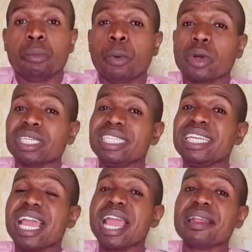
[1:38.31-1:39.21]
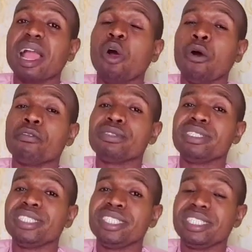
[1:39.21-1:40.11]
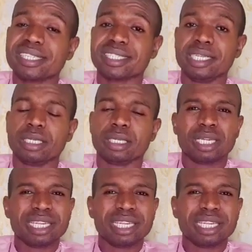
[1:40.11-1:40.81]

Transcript: but in the area of destiny,